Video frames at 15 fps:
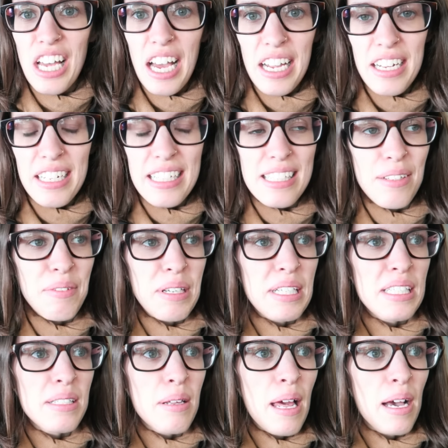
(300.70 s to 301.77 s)
Tire because I
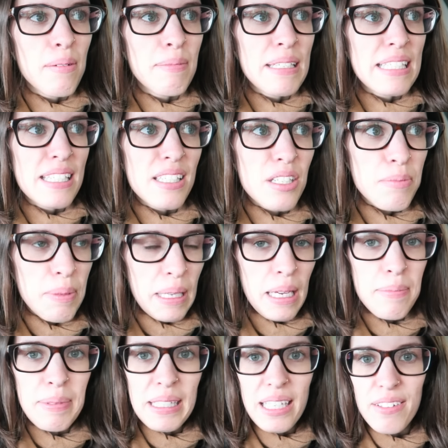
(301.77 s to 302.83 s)
wanted to help my sister pick
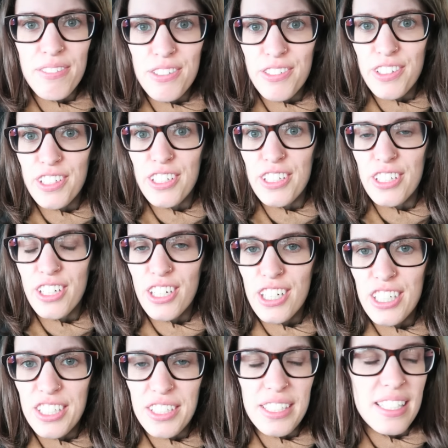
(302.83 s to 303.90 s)
up a gift for her
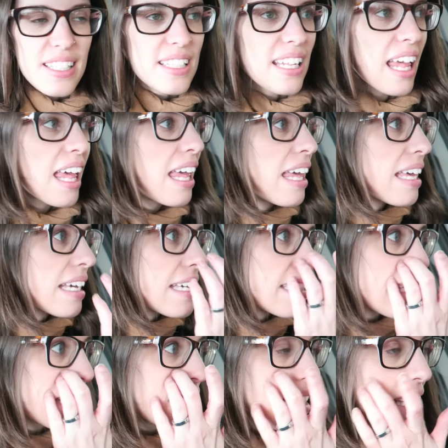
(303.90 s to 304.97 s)
girls because
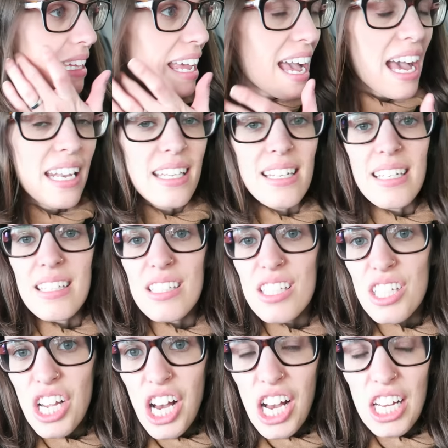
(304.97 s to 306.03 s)
they said they had it in
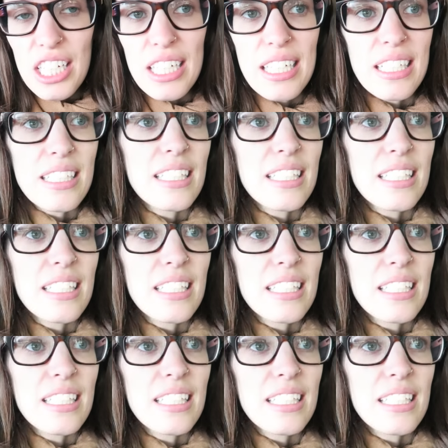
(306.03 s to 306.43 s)
stock.